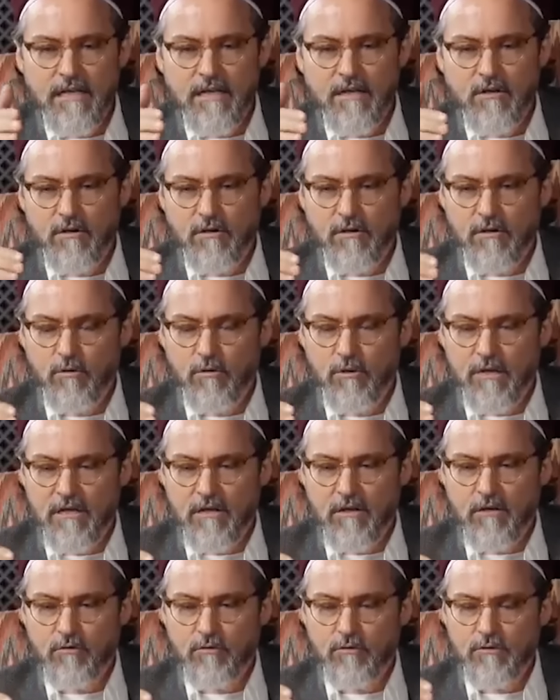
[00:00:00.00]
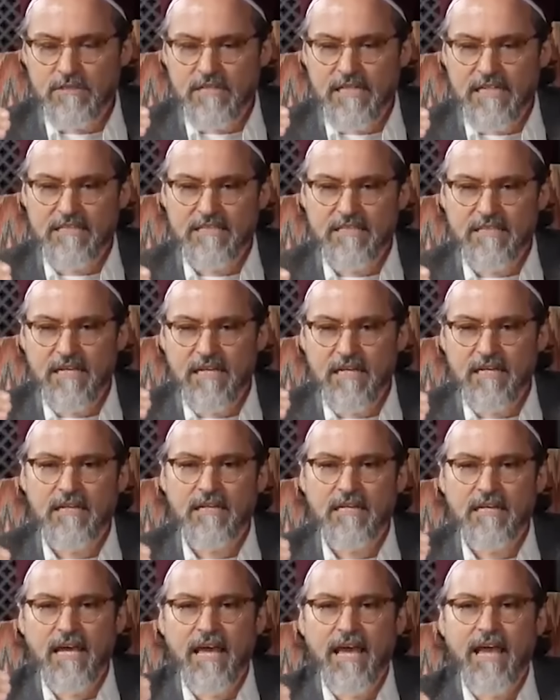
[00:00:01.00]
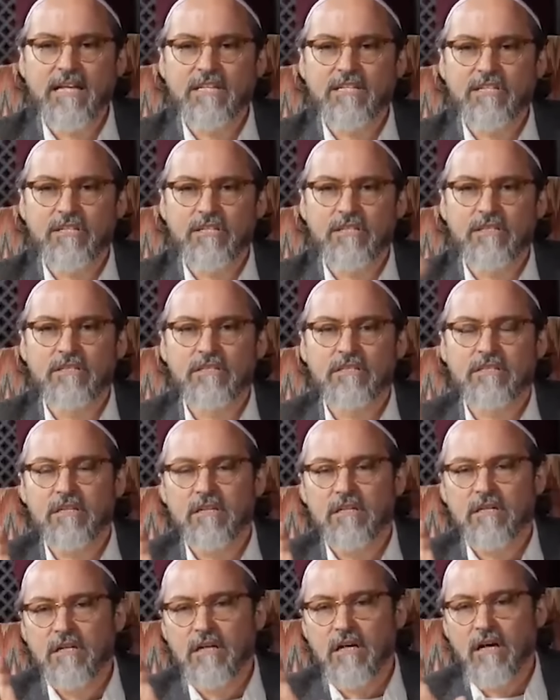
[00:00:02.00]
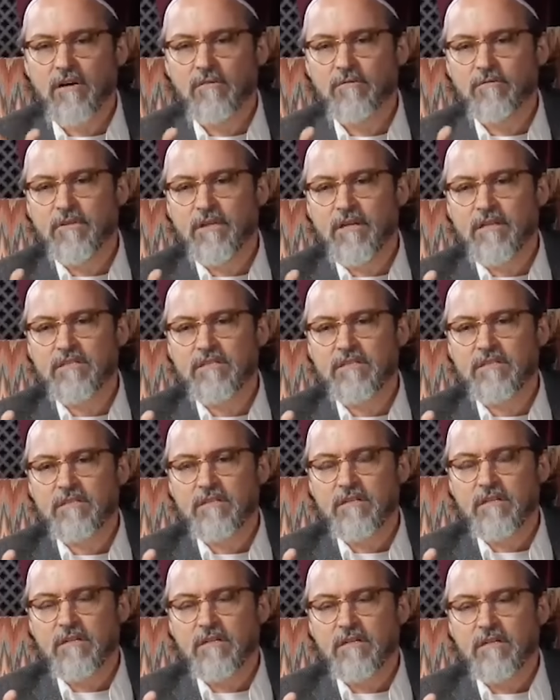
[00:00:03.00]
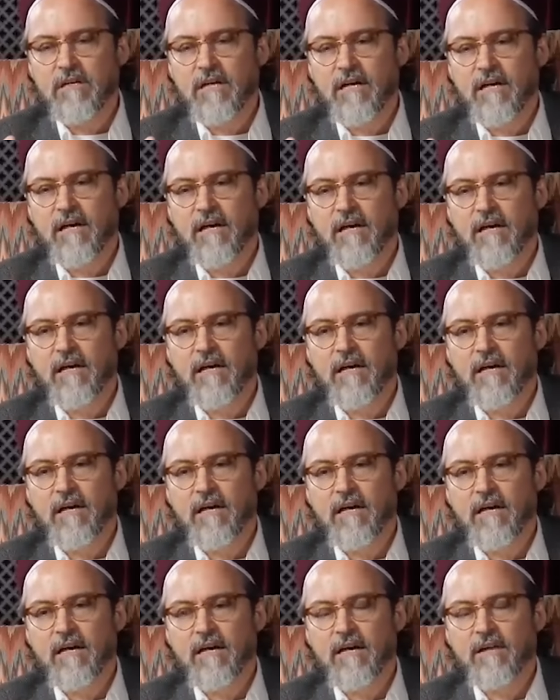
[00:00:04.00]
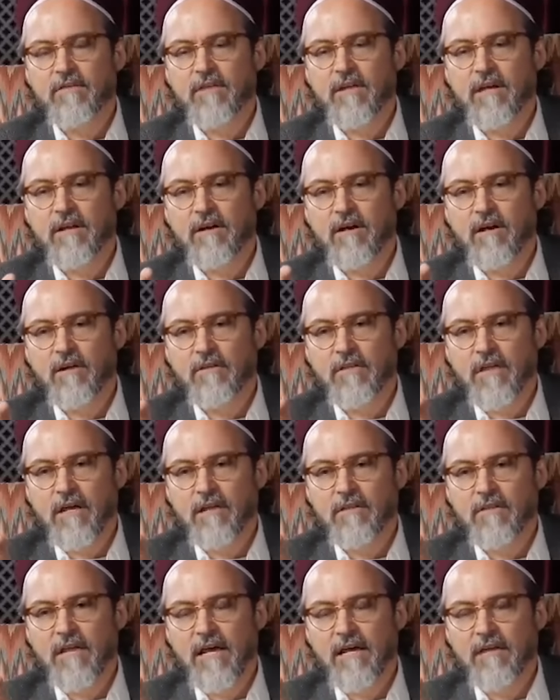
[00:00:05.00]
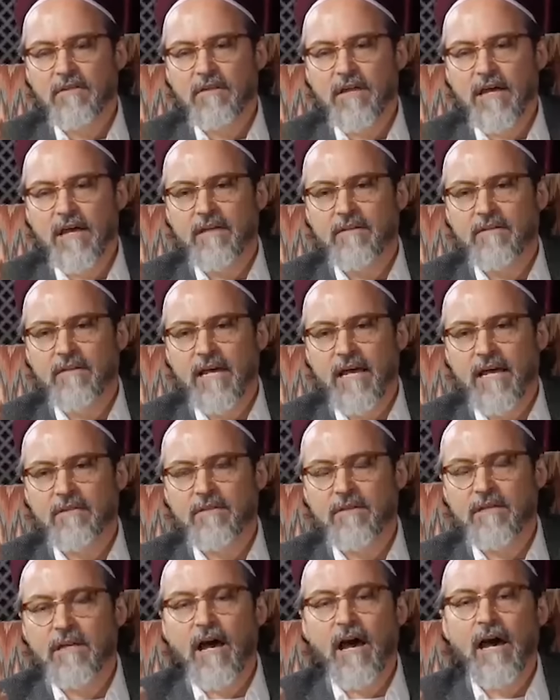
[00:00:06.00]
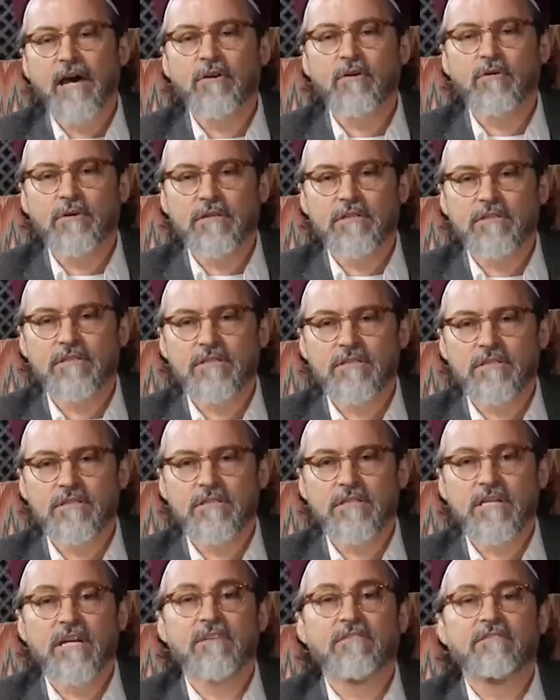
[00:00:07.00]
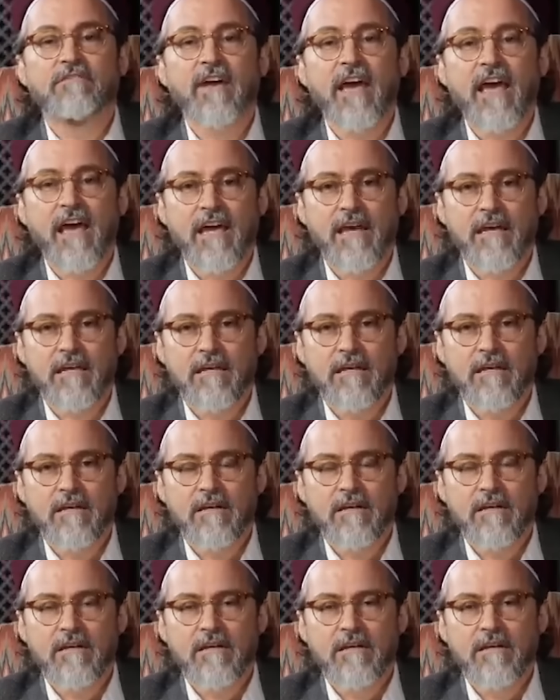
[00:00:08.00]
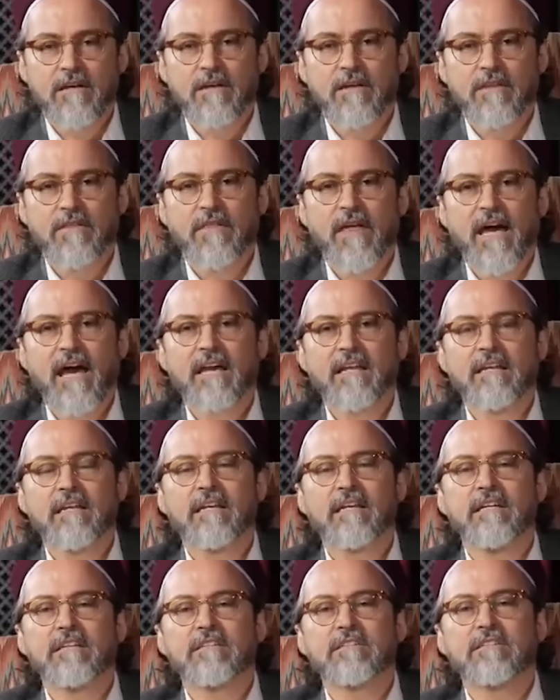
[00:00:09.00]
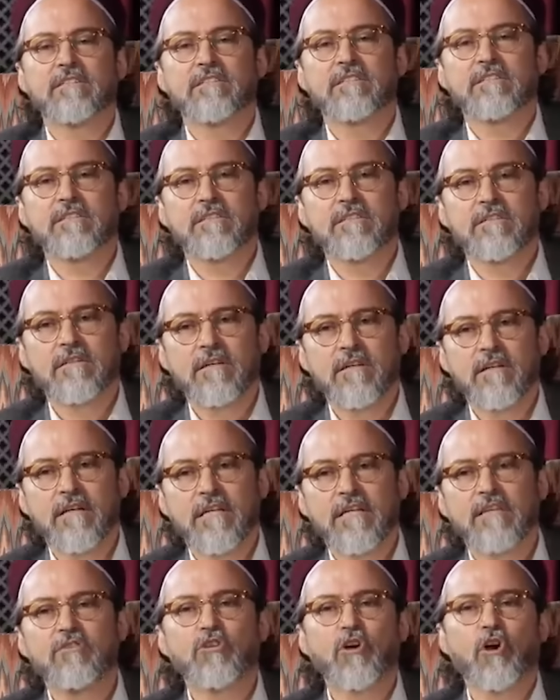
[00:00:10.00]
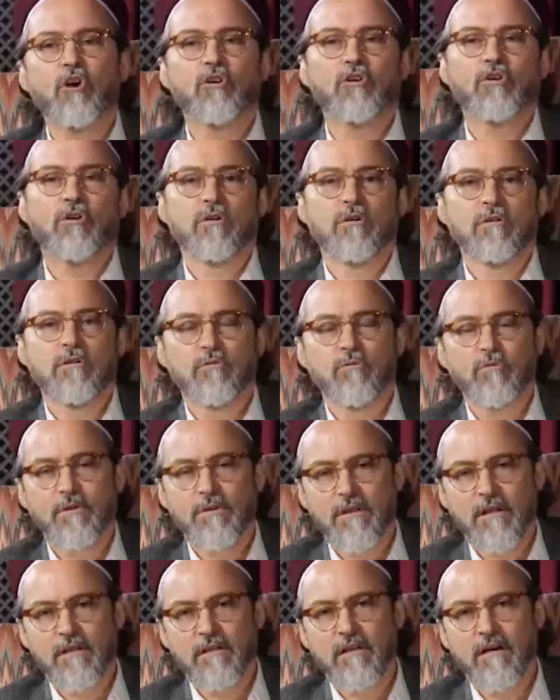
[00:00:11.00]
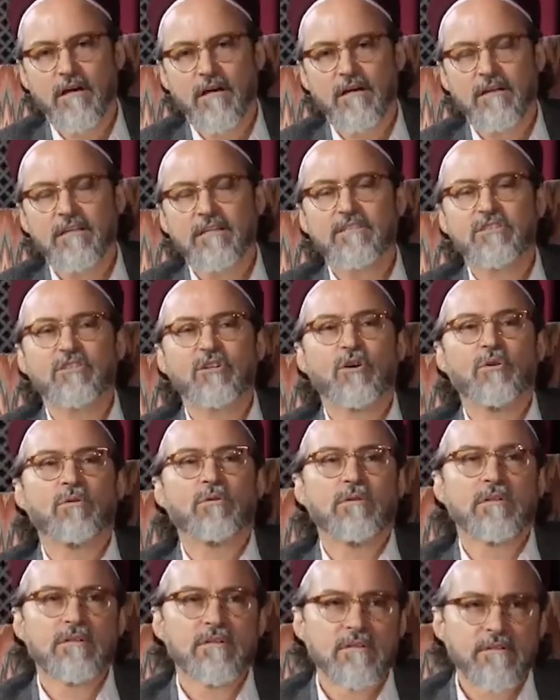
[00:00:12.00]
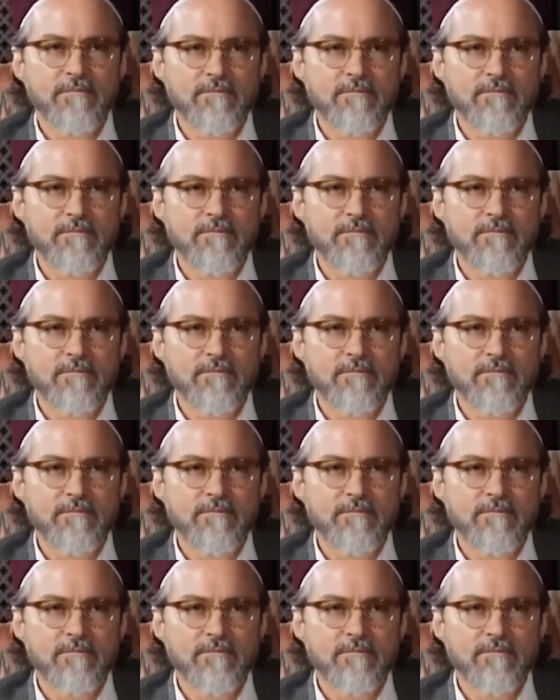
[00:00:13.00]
in other words, it's the indications of this that the utterances convey that is eternal with Allah. So